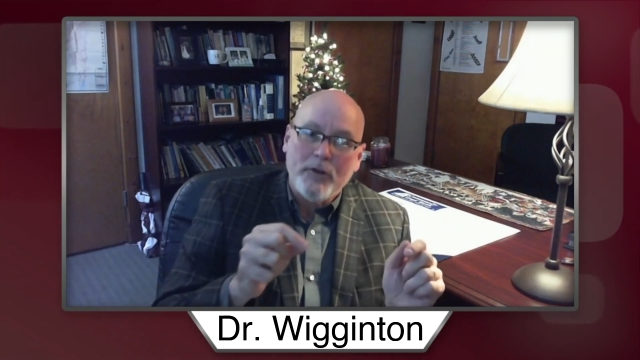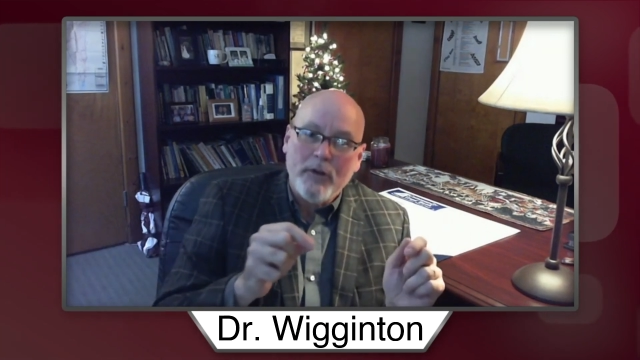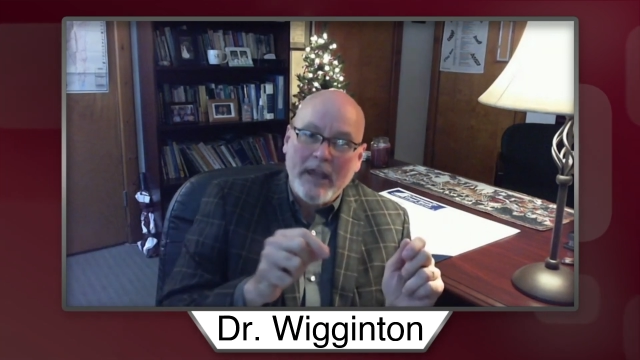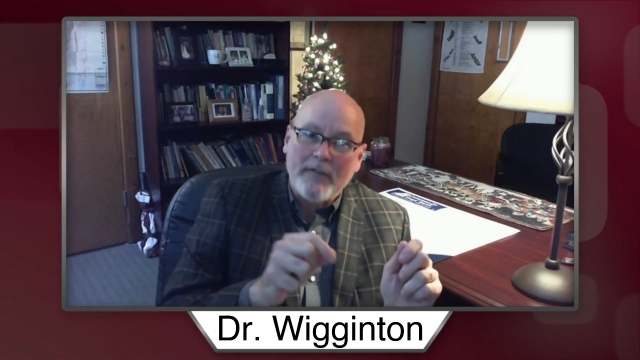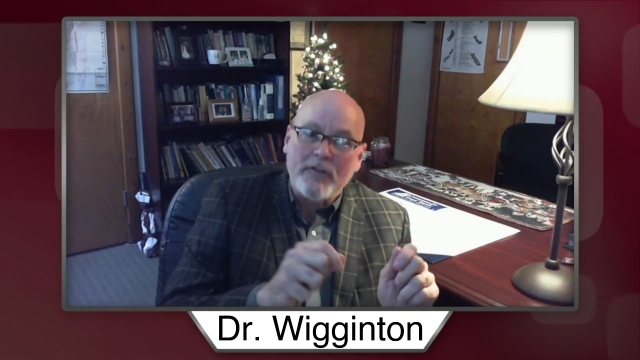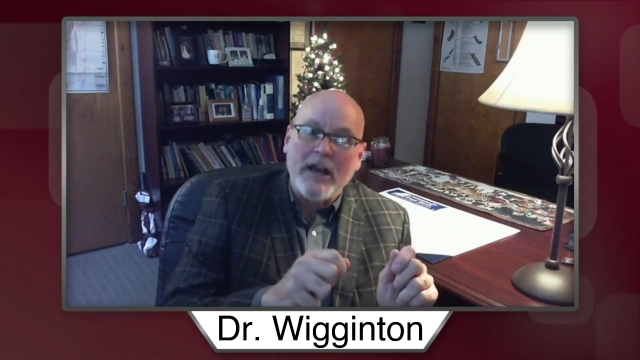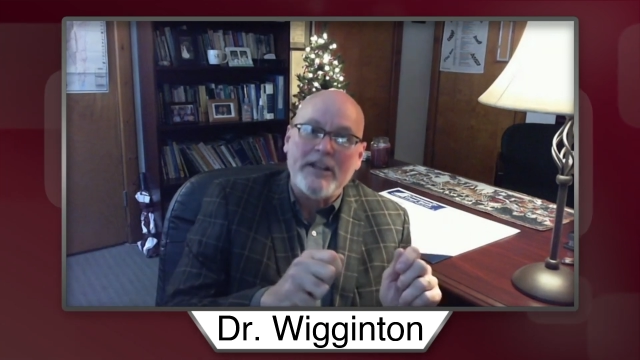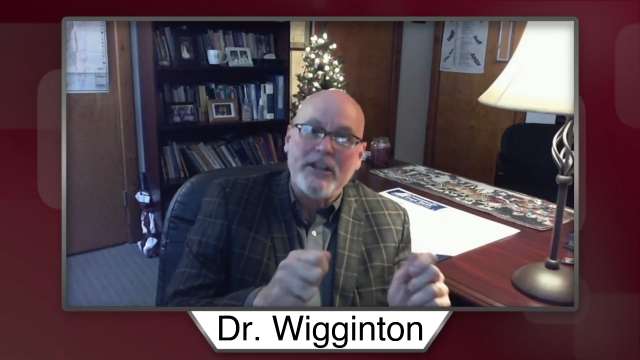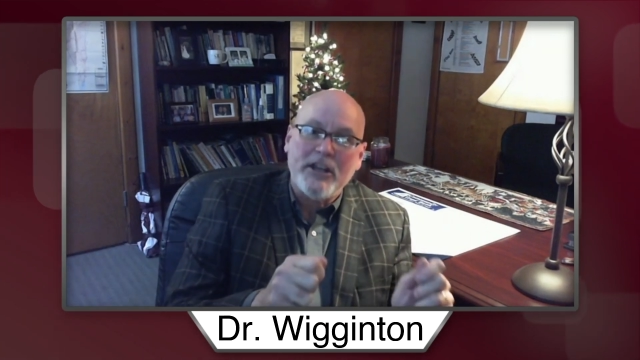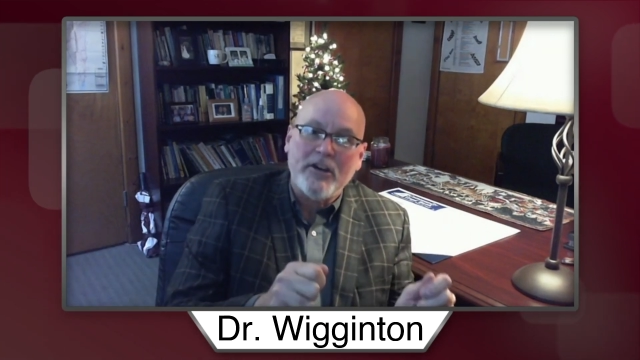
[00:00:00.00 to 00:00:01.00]
you have
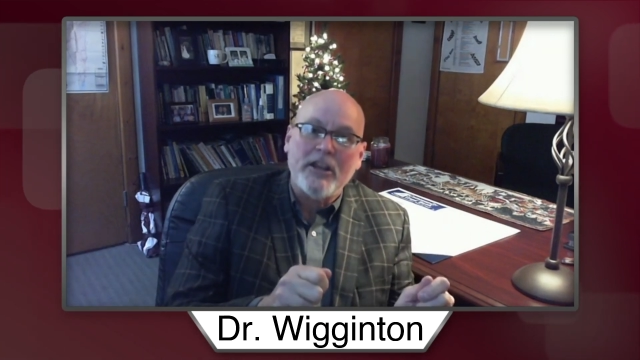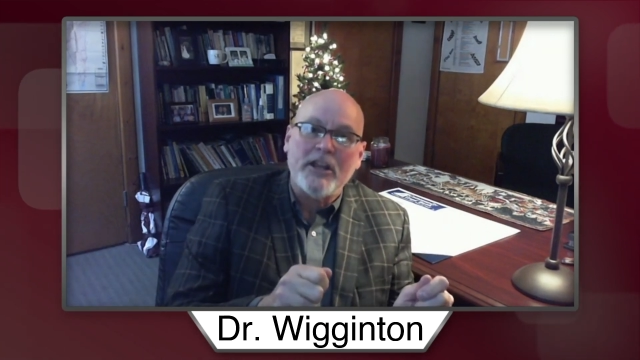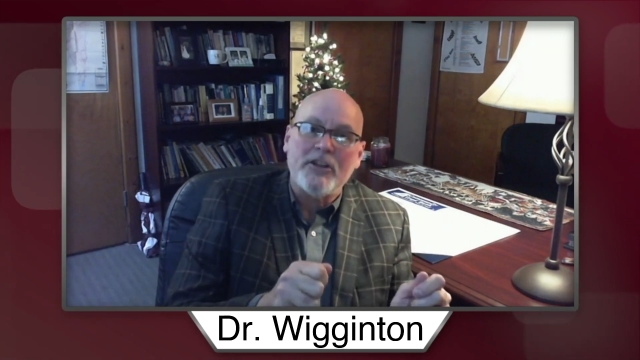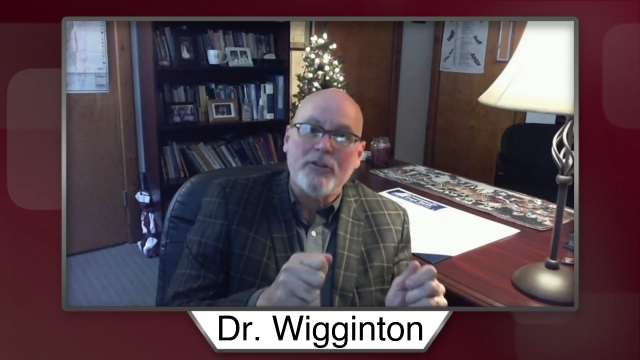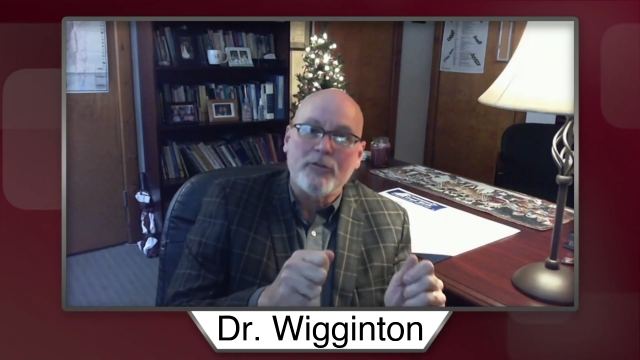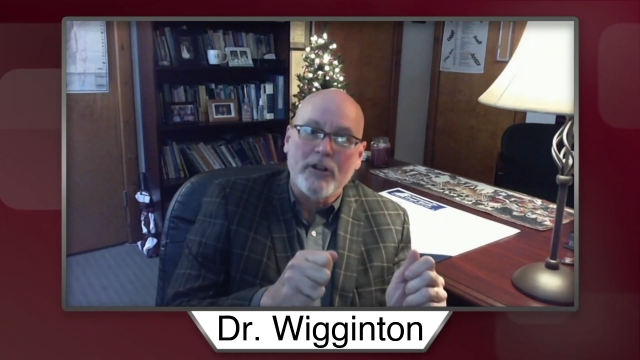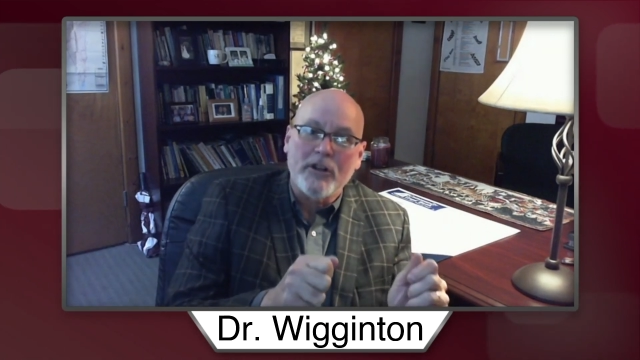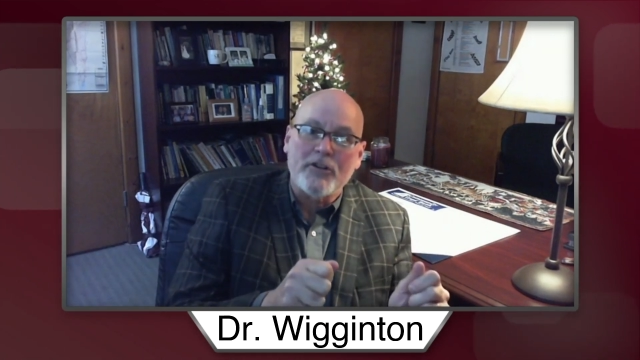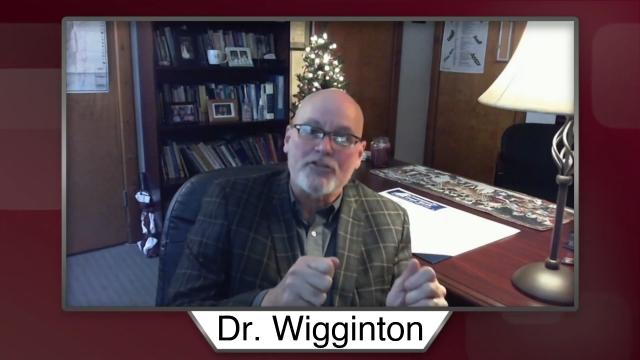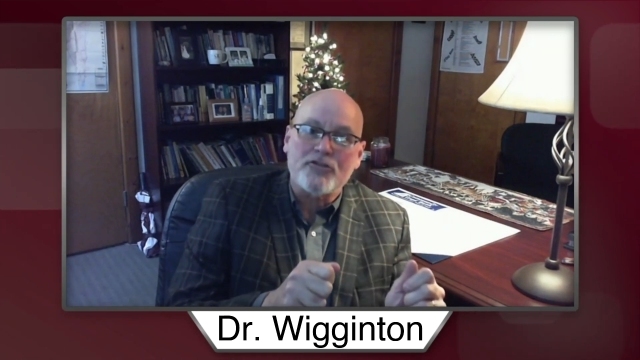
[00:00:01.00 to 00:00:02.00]
criteria and you
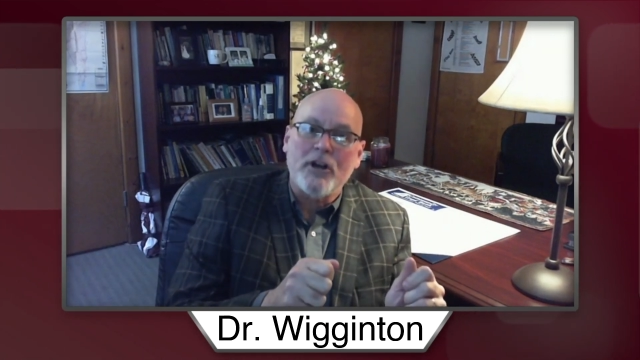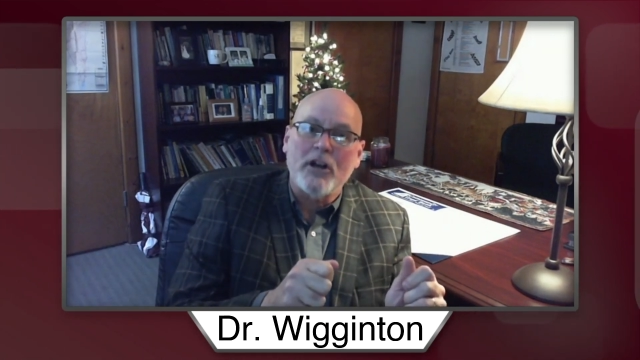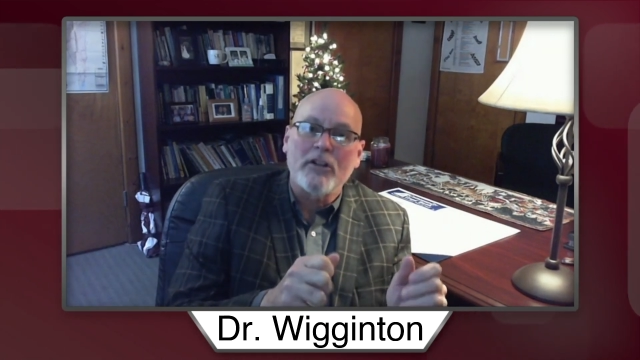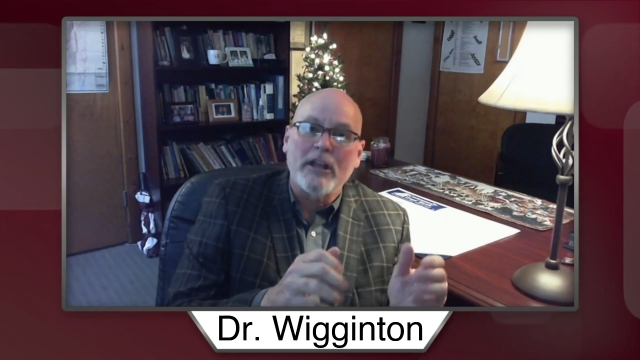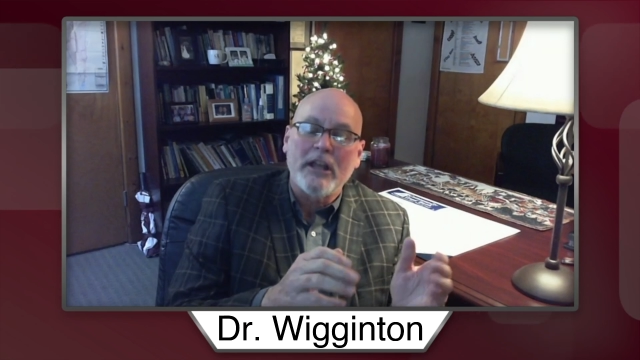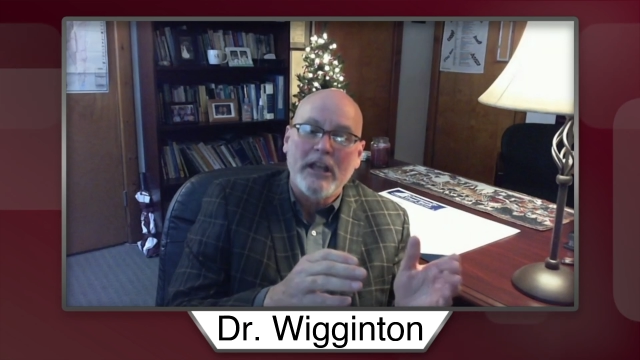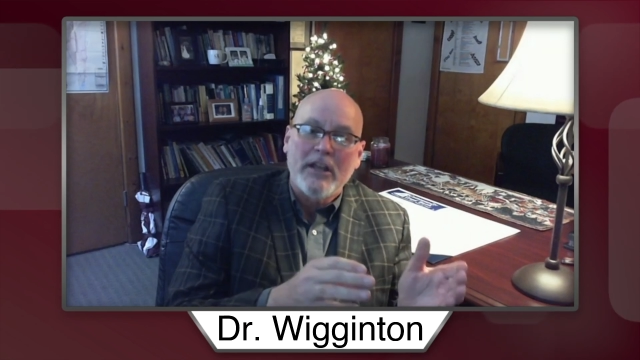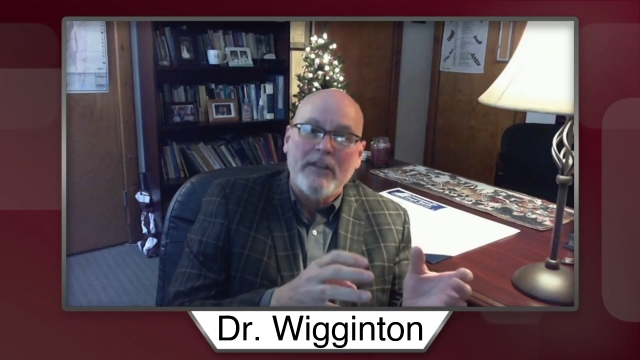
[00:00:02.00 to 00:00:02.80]
really are struggling,